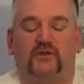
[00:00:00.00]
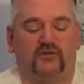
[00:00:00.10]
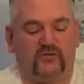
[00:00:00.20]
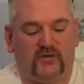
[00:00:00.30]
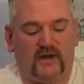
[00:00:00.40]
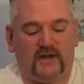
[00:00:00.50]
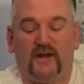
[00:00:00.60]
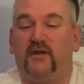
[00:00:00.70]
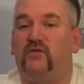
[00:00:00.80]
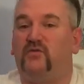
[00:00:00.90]
So I did a
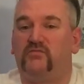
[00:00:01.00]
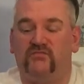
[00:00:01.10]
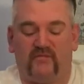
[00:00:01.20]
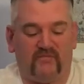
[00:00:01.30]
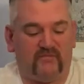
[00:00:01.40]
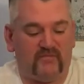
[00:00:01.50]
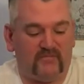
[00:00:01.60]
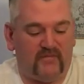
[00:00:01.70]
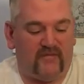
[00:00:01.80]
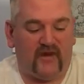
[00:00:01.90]
little
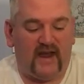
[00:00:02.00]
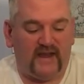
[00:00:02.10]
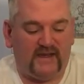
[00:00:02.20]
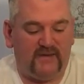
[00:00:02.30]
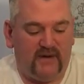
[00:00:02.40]
variety